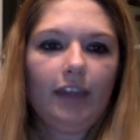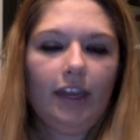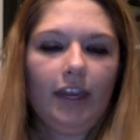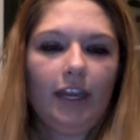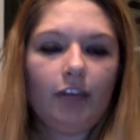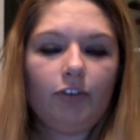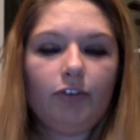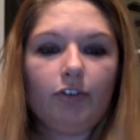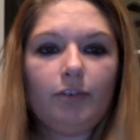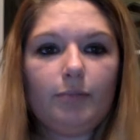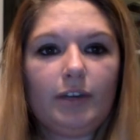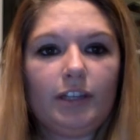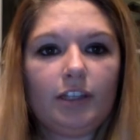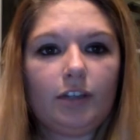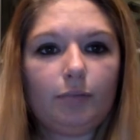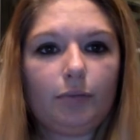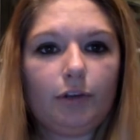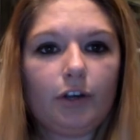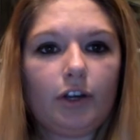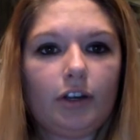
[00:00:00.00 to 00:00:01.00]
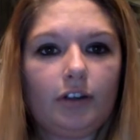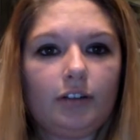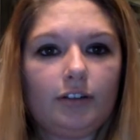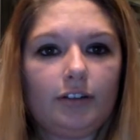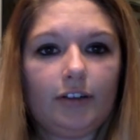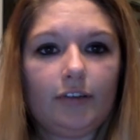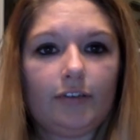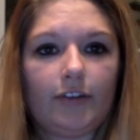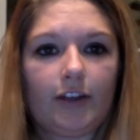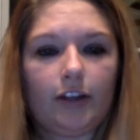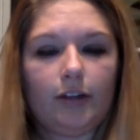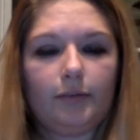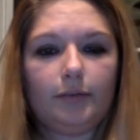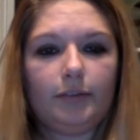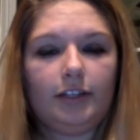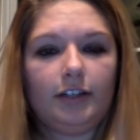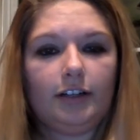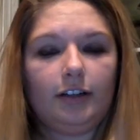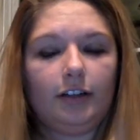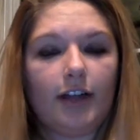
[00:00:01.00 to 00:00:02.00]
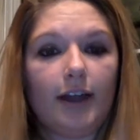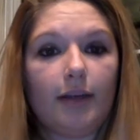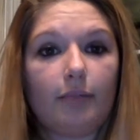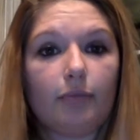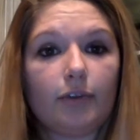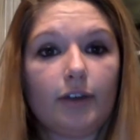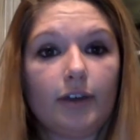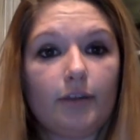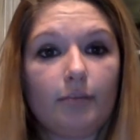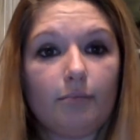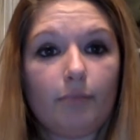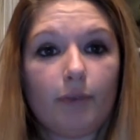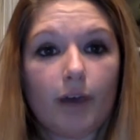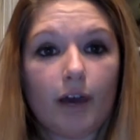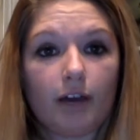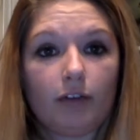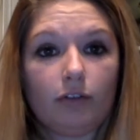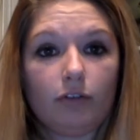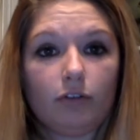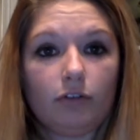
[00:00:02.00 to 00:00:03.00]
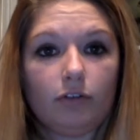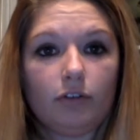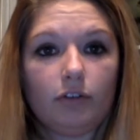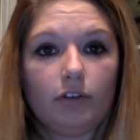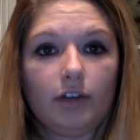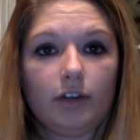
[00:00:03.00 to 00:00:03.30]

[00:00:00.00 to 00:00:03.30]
Henry Mitzberg developed an elaborate model